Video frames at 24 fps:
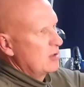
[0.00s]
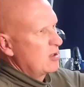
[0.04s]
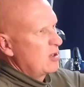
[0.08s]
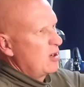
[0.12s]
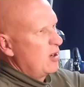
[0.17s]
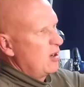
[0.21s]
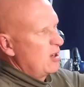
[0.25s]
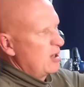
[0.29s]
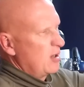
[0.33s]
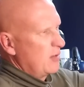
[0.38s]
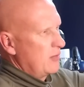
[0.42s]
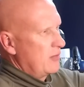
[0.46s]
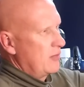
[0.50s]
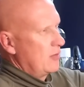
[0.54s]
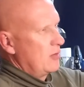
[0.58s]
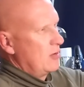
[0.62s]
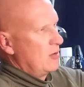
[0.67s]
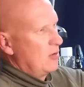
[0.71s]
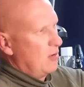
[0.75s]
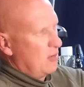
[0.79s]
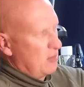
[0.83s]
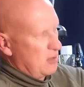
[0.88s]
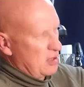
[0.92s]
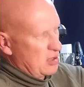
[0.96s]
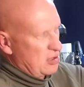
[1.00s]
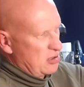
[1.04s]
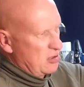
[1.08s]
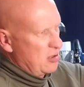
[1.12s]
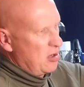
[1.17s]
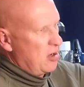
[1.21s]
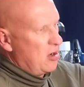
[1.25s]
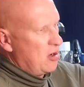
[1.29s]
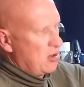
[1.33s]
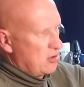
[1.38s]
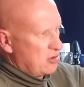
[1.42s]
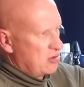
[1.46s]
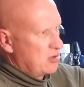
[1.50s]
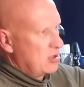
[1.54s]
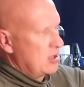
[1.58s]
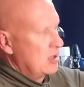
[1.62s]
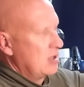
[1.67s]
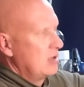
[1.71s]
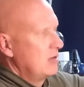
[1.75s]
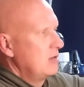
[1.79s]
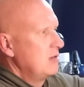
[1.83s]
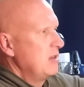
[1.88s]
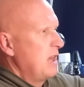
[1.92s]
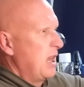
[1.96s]
kind of on its
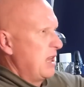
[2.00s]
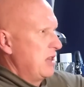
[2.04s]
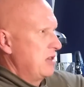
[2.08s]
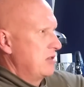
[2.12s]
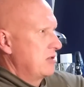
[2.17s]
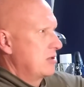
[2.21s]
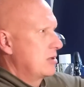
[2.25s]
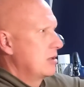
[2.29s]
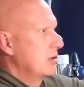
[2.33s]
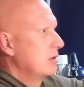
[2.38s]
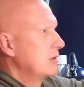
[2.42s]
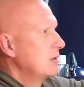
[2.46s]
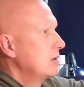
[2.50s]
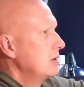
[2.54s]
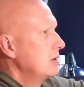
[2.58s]
last legs,